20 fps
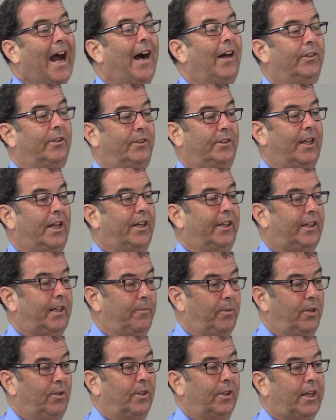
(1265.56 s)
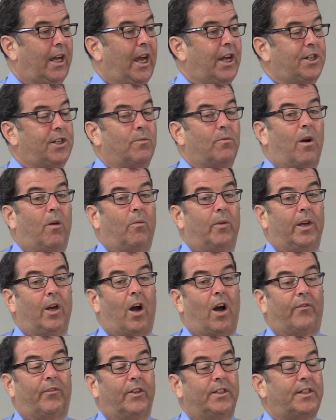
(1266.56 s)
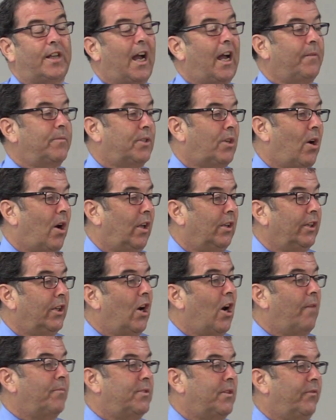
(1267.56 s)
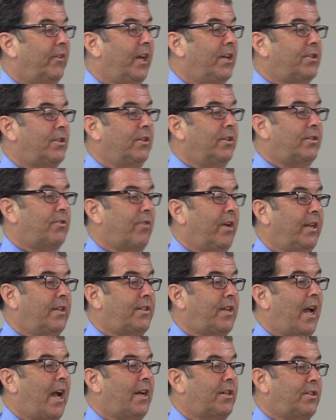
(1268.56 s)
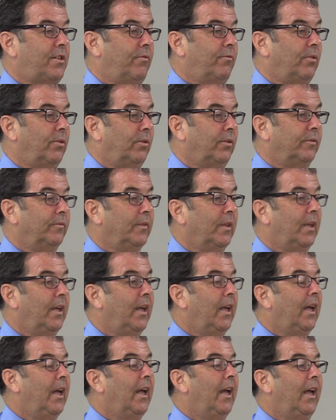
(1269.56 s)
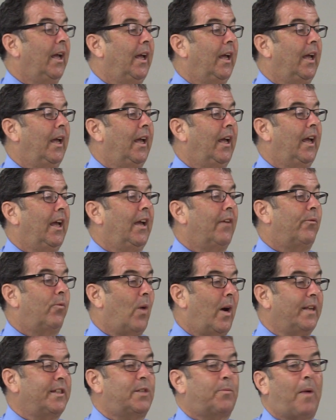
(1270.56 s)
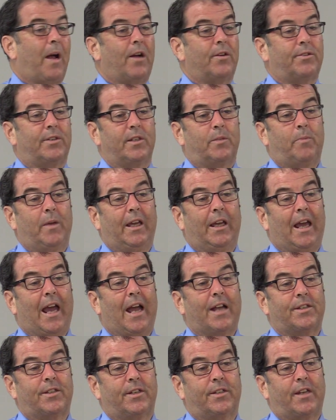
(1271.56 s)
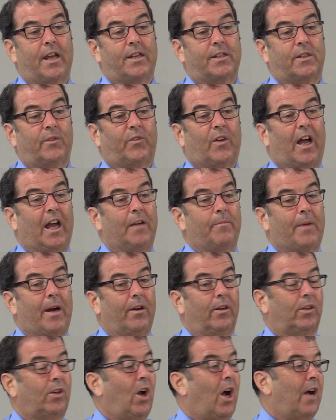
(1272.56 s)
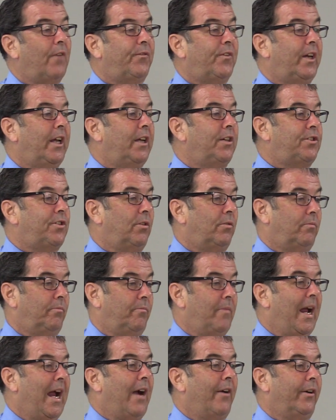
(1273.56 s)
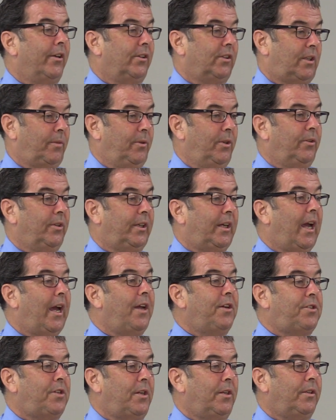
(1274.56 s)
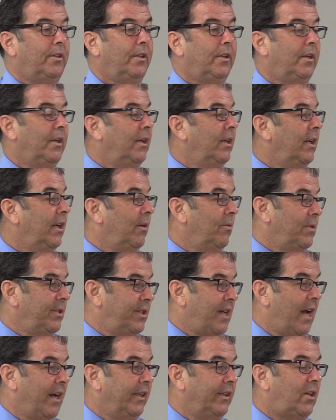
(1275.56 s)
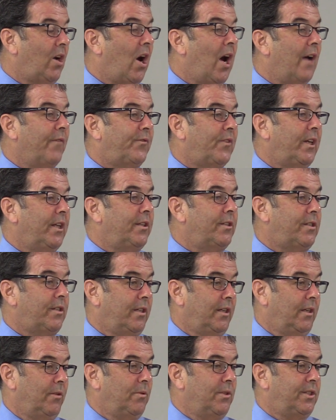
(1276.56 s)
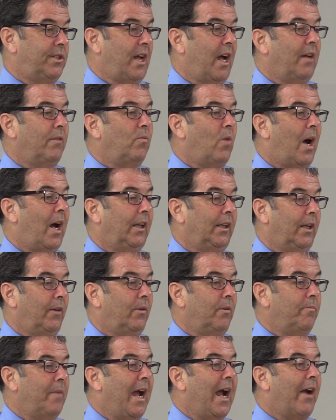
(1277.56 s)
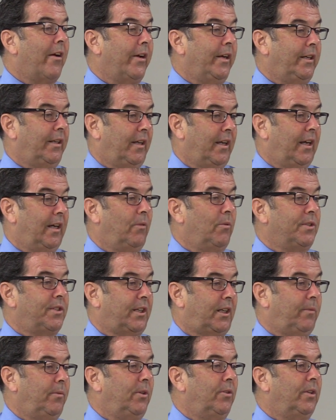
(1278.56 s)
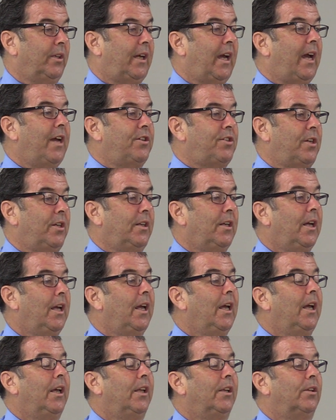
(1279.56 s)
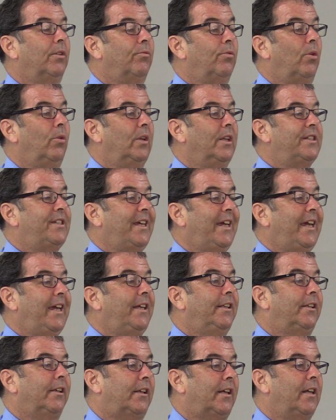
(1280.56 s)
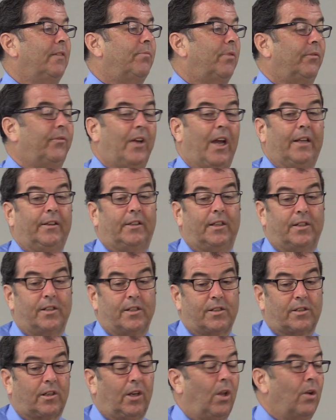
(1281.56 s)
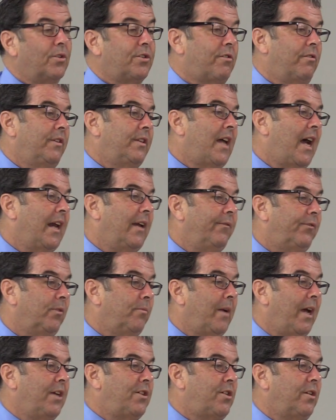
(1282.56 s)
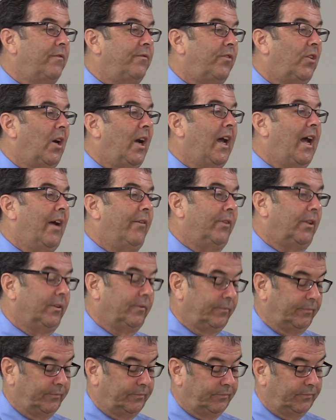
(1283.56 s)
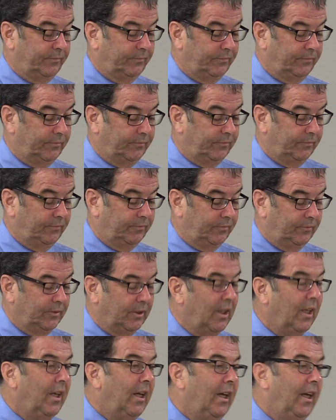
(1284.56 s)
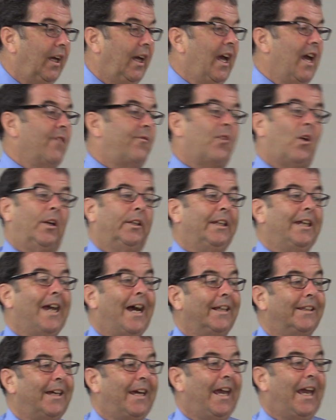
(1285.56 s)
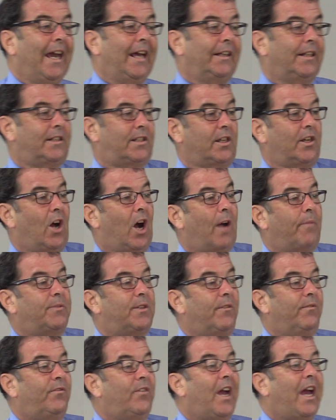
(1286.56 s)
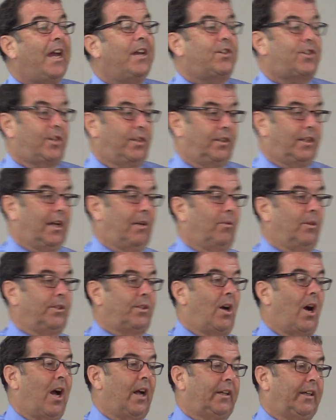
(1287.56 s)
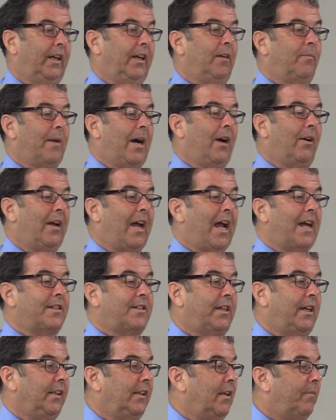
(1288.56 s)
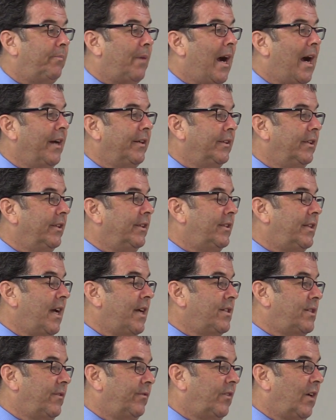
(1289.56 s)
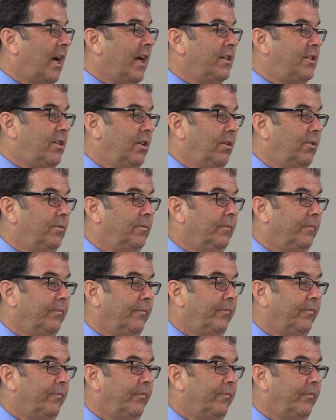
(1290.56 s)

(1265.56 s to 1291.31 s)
other than a communication, what we oftentimes call the observation of transaction rule. If one spouse is being asked to testify about a confidential marital communication, it was done in confidence, it was done while they were married, and it was a communication, the rule is either can prevent the disclosure of that information forever. If, on the other hand, it's an observation that we're talking about asking the partner to testify to,